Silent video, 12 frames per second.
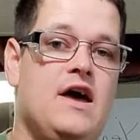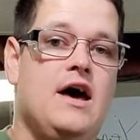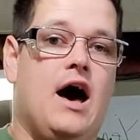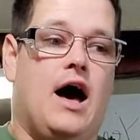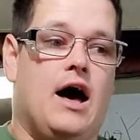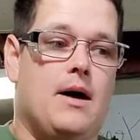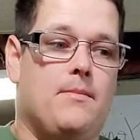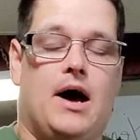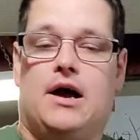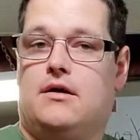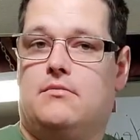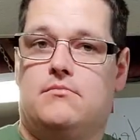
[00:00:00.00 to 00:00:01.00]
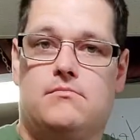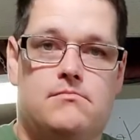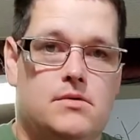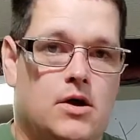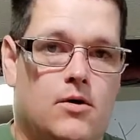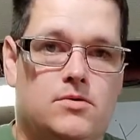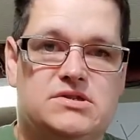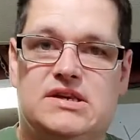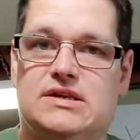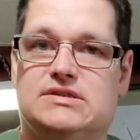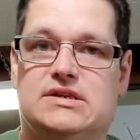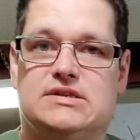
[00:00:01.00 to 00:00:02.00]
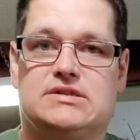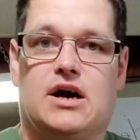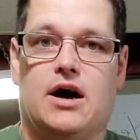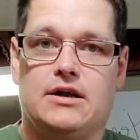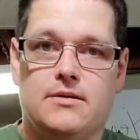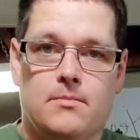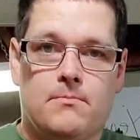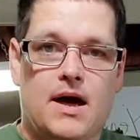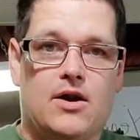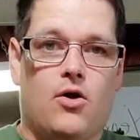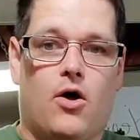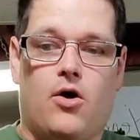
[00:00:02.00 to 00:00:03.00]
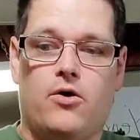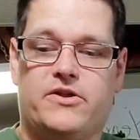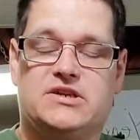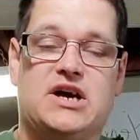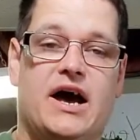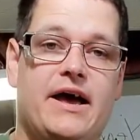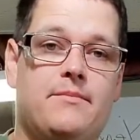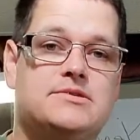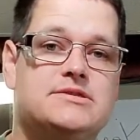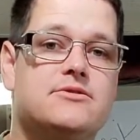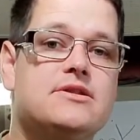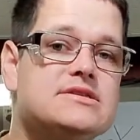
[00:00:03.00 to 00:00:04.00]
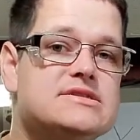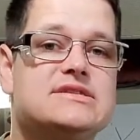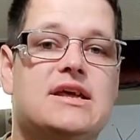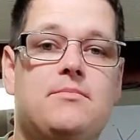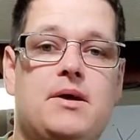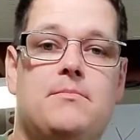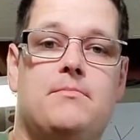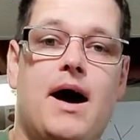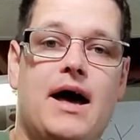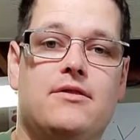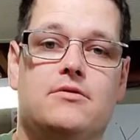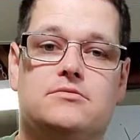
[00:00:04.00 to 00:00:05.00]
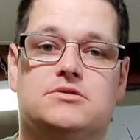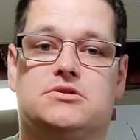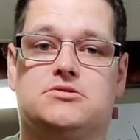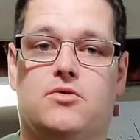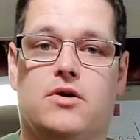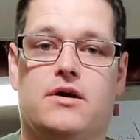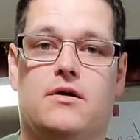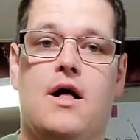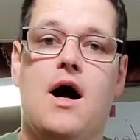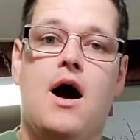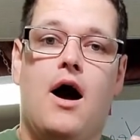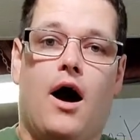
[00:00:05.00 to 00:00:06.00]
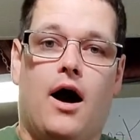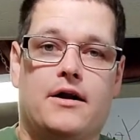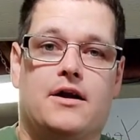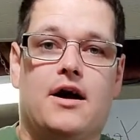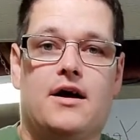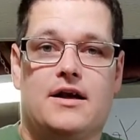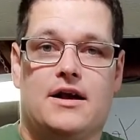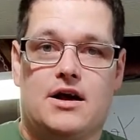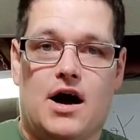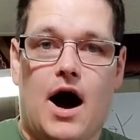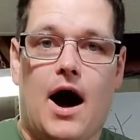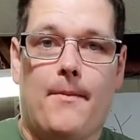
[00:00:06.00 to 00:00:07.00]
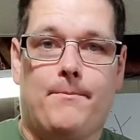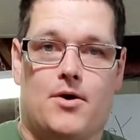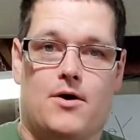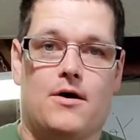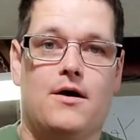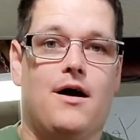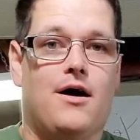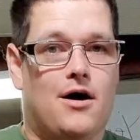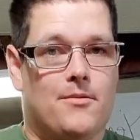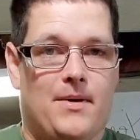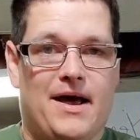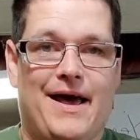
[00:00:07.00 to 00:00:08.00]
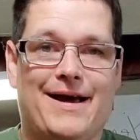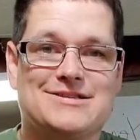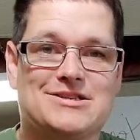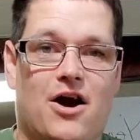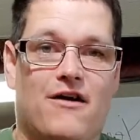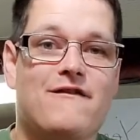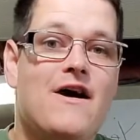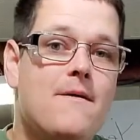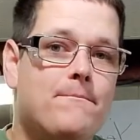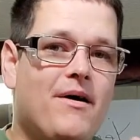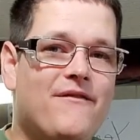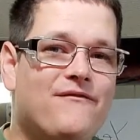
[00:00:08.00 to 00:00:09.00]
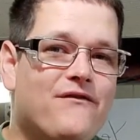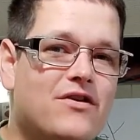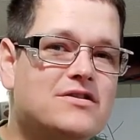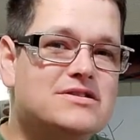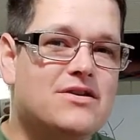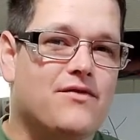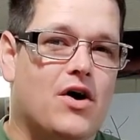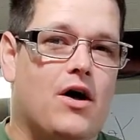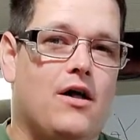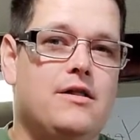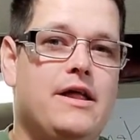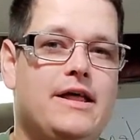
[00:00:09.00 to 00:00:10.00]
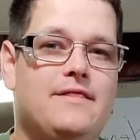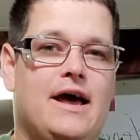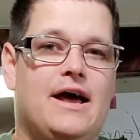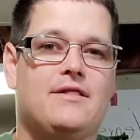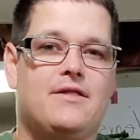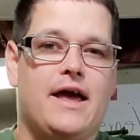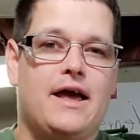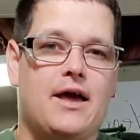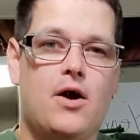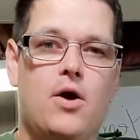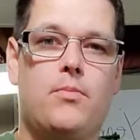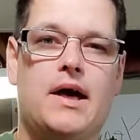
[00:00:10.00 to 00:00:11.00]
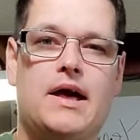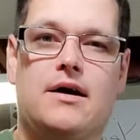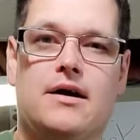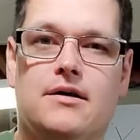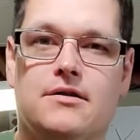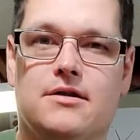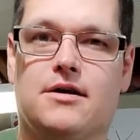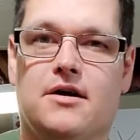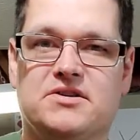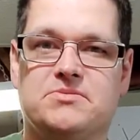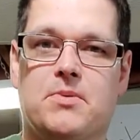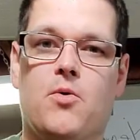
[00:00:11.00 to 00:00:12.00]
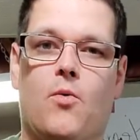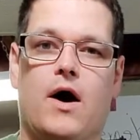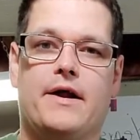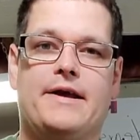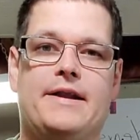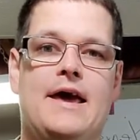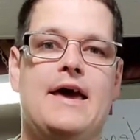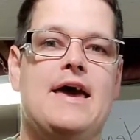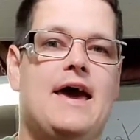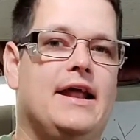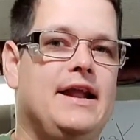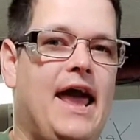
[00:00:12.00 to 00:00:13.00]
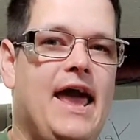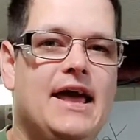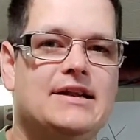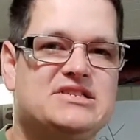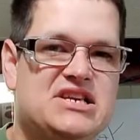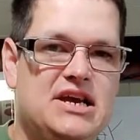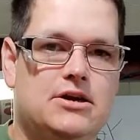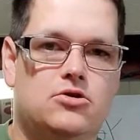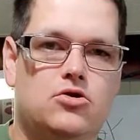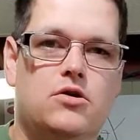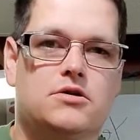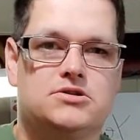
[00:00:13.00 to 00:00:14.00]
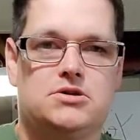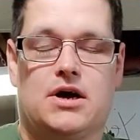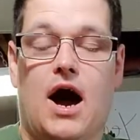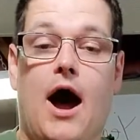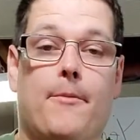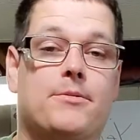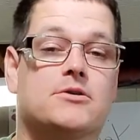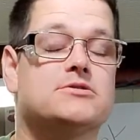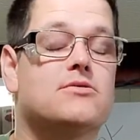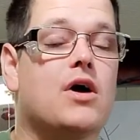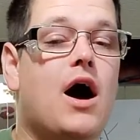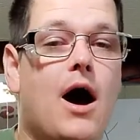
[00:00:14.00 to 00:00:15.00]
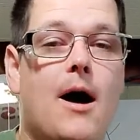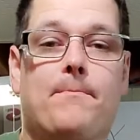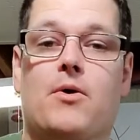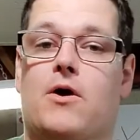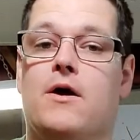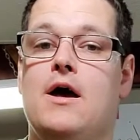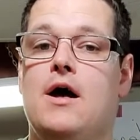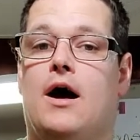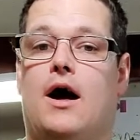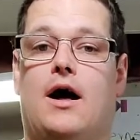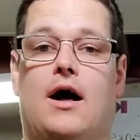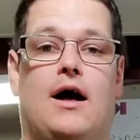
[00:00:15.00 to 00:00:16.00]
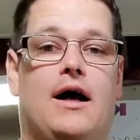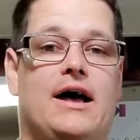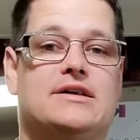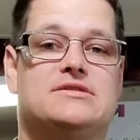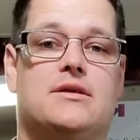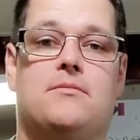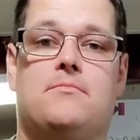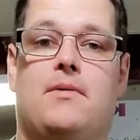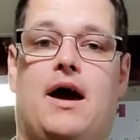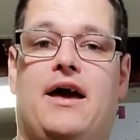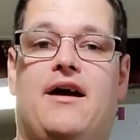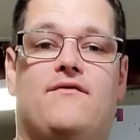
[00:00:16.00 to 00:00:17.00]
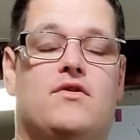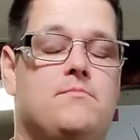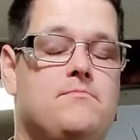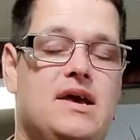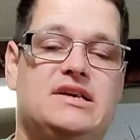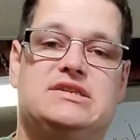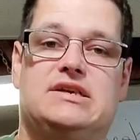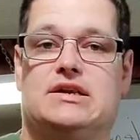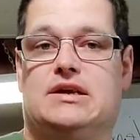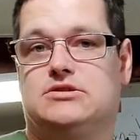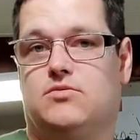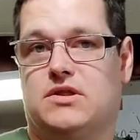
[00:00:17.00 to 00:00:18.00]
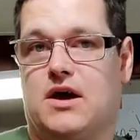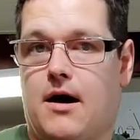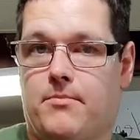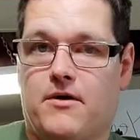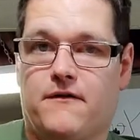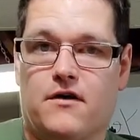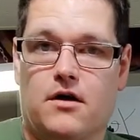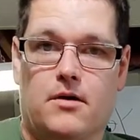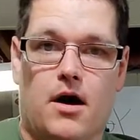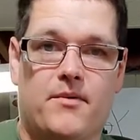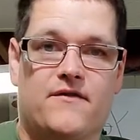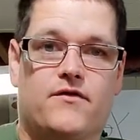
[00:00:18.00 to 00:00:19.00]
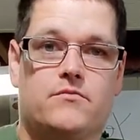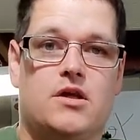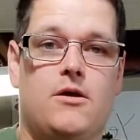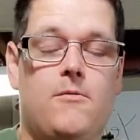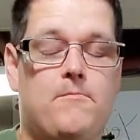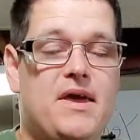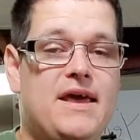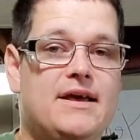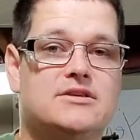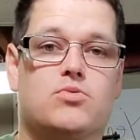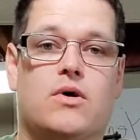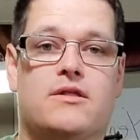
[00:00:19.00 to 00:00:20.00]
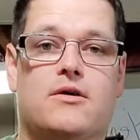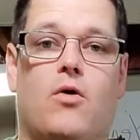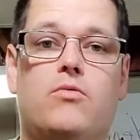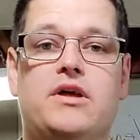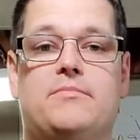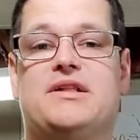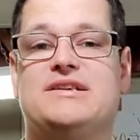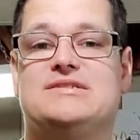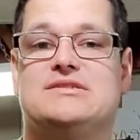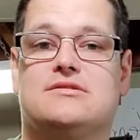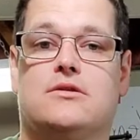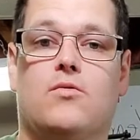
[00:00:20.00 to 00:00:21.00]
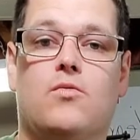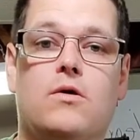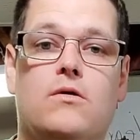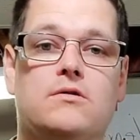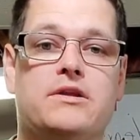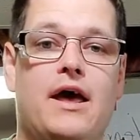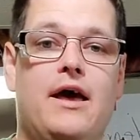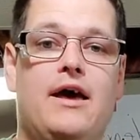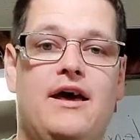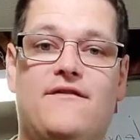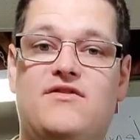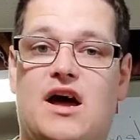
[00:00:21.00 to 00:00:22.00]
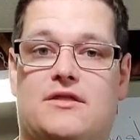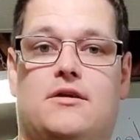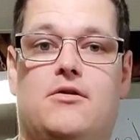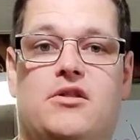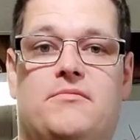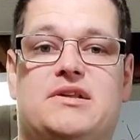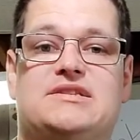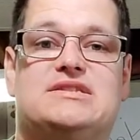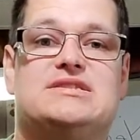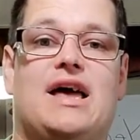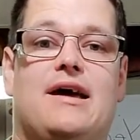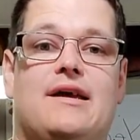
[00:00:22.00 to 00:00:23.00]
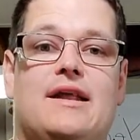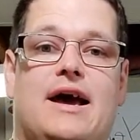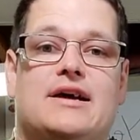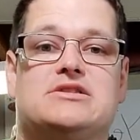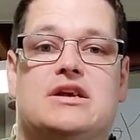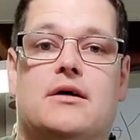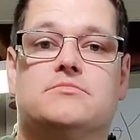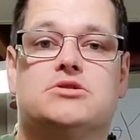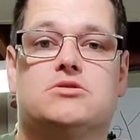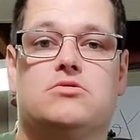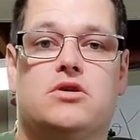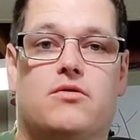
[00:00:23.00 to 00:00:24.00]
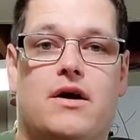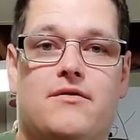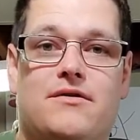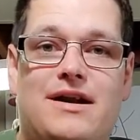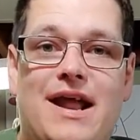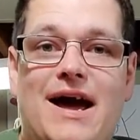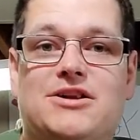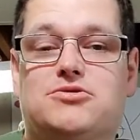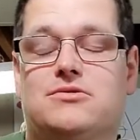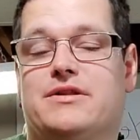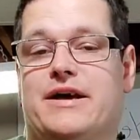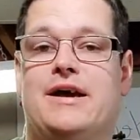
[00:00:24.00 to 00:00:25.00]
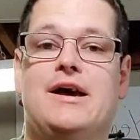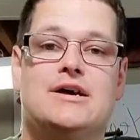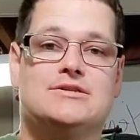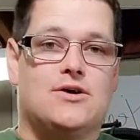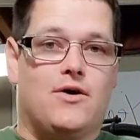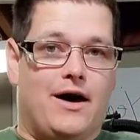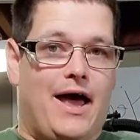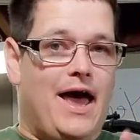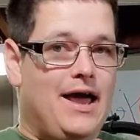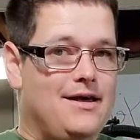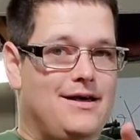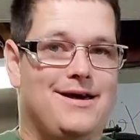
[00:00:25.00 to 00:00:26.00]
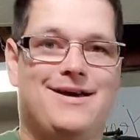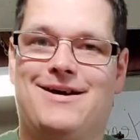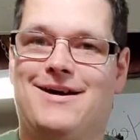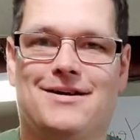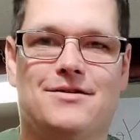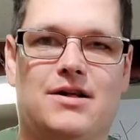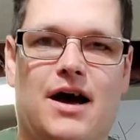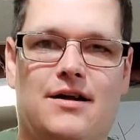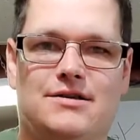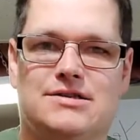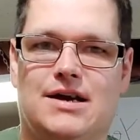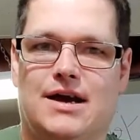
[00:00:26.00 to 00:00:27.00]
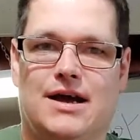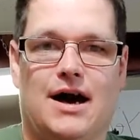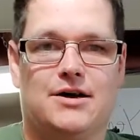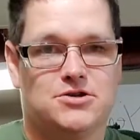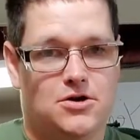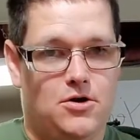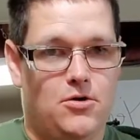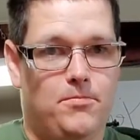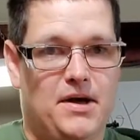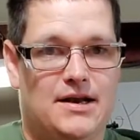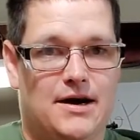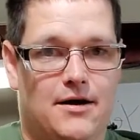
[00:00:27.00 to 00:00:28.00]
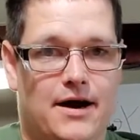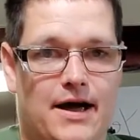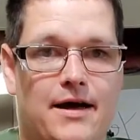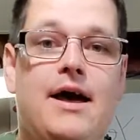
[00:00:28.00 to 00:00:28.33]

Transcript: CNCs cut metal all the time, so this is going to be my little tutorial on cutting copper on my xcarve. But first of all, in that, the customer wanted an antique look to copper. So copper I have an amazing connection with copper coming from the UP. It's one of the only places in the world, if not the only places, that it actually comes through the ground naturally. So hey, gotta say out to the UP there, eh?